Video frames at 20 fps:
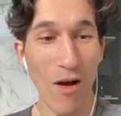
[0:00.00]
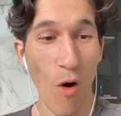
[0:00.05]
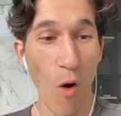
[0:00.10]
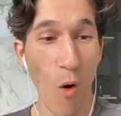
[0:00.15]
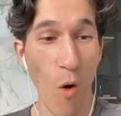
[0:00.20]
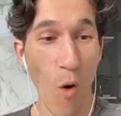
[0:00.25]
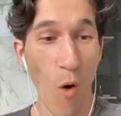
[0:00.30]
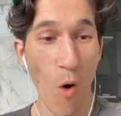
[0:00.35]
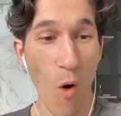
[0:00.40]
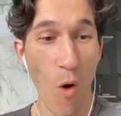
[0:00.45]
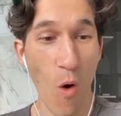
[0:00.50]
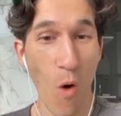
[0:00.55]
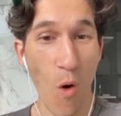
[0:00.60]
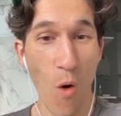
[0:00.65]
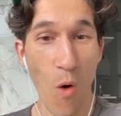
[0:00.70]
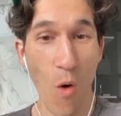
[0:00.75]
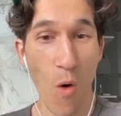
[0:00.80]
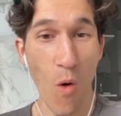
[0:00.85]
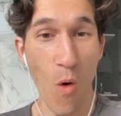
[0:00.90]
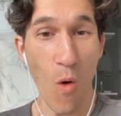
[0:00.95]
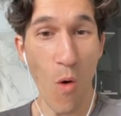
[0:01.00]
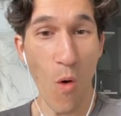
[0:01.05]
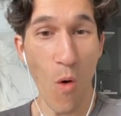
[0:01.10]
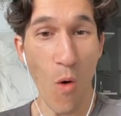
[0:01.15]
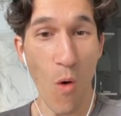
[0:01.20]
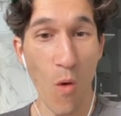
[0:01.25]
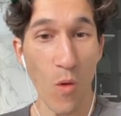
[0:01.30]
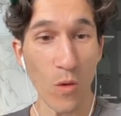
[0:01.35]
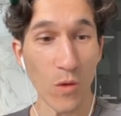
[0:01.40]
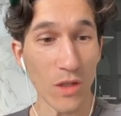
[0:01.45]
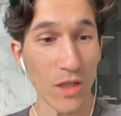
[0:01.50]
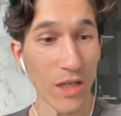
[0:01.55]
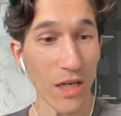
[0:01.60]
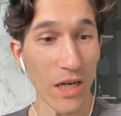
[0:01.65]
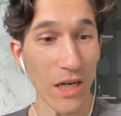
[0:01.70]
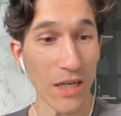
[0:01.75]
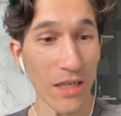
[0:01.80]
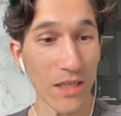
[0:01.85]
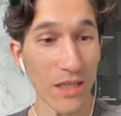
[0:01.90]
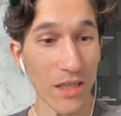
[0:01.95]
oh,
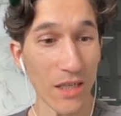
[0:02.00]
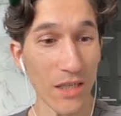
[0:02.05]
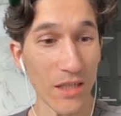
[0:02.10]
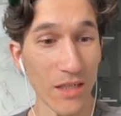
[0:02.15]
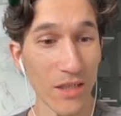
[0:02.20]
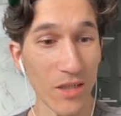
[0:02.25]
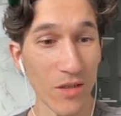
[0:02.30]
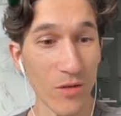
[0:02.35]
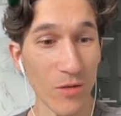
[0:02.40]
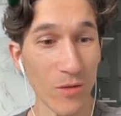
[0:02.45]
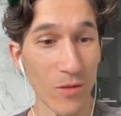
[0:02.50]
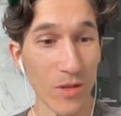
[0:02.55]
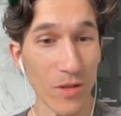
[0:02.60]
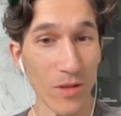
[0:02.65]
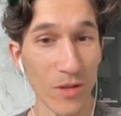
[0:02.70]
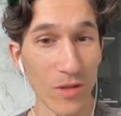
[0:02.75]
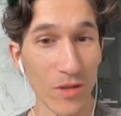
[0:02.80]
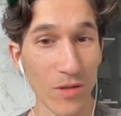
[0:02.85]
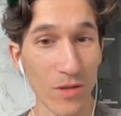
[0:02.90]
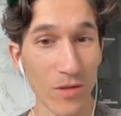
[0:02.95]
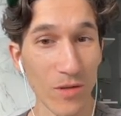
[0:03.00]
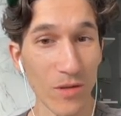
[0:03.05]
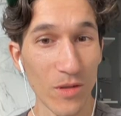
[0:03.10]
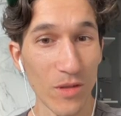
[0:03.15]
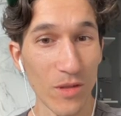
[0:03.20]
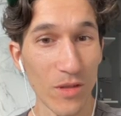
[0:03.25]
10, 10 is good, 10 is good.